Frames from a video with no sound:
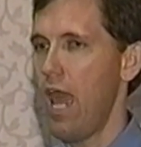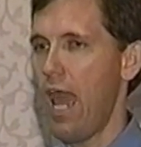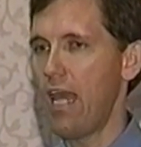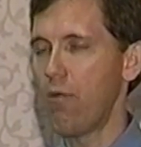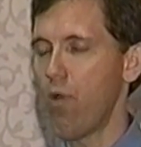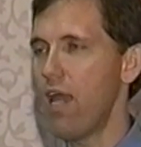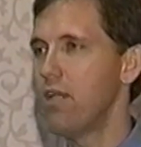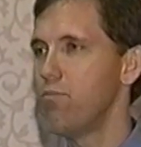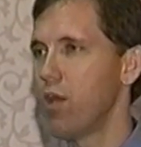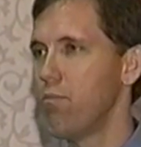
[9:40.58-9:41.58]
And a
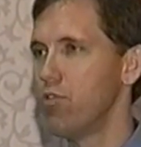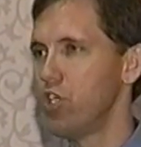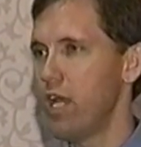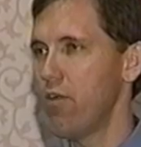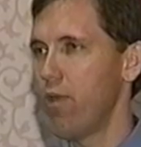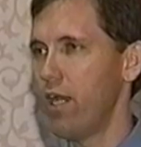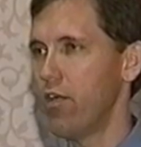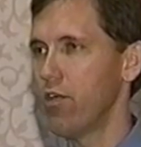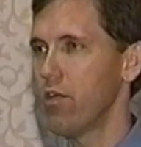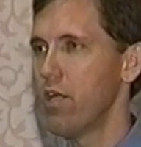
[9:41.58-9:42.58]
random number
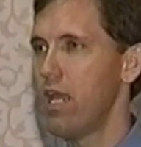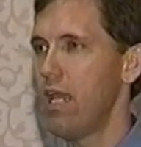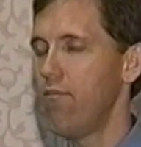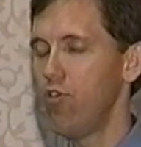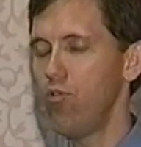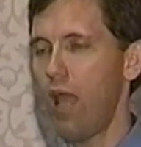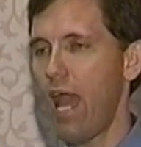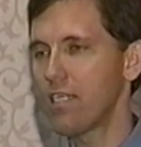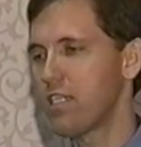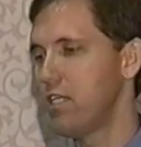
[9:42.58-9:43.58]
generator, if you
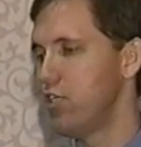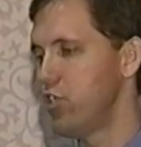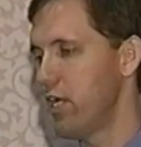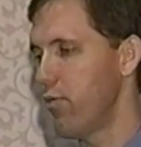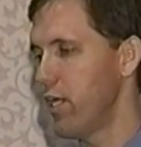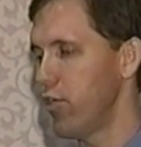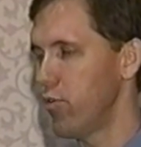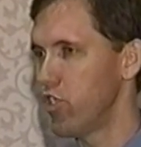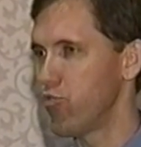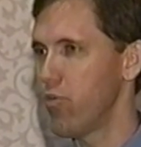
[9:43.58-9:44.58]
ask it to generate you a
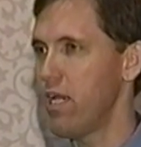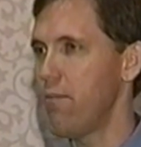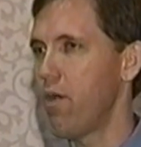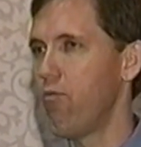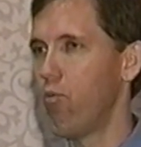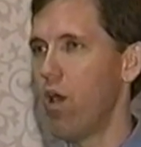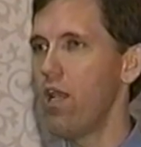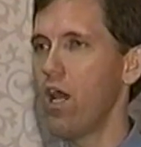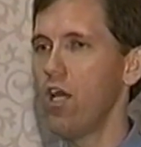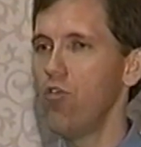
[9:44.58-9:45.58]
stream of one
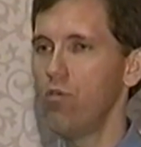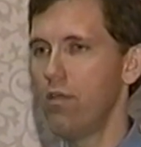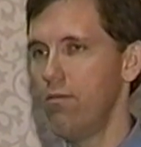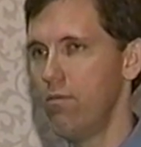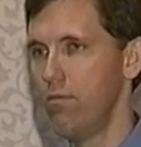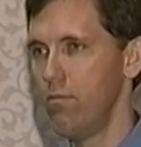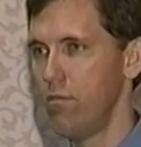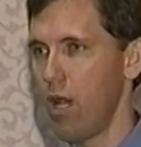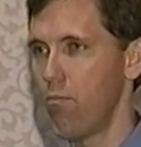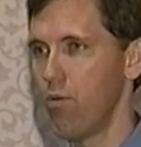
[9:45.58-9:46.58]
hundred
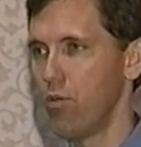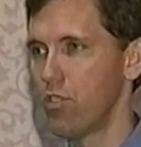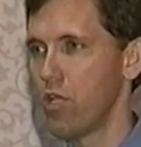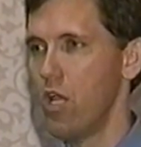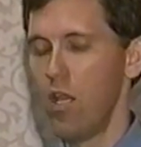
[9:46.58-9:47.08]
numbers,